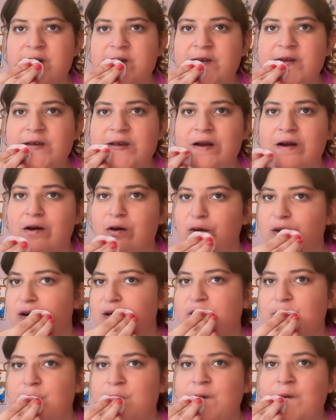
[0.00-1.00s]

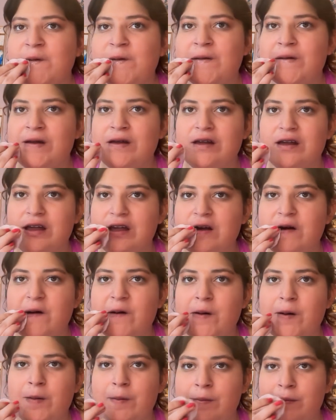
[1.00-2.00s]
So
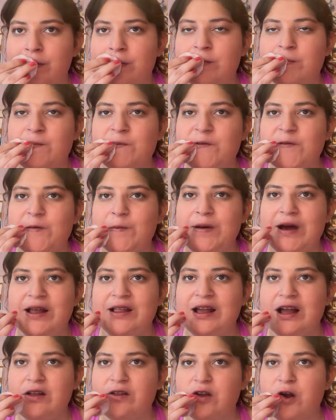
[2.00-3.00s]
you might
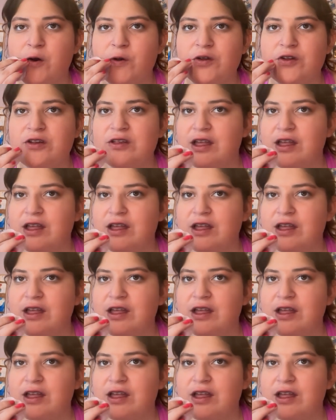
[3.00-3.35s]
not notice